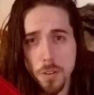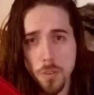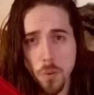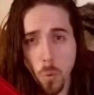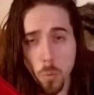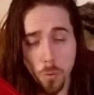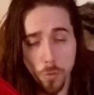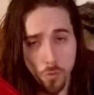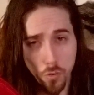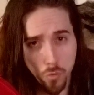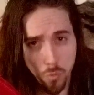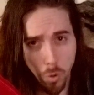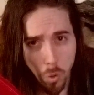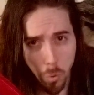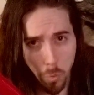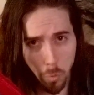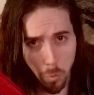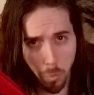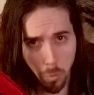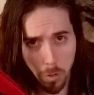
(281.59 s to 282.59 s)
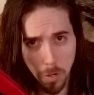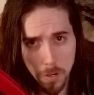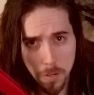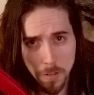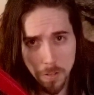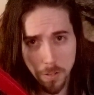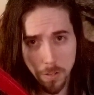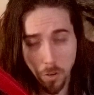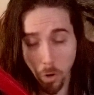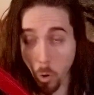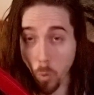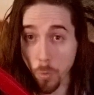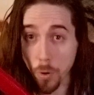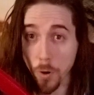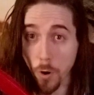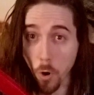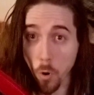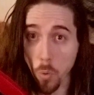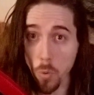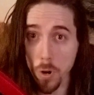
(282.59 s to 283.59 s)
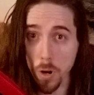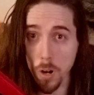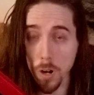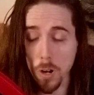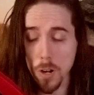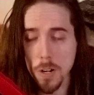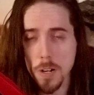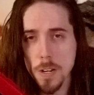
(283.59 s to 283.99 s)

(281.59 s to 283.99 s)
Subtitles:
or a troll, or an ogre.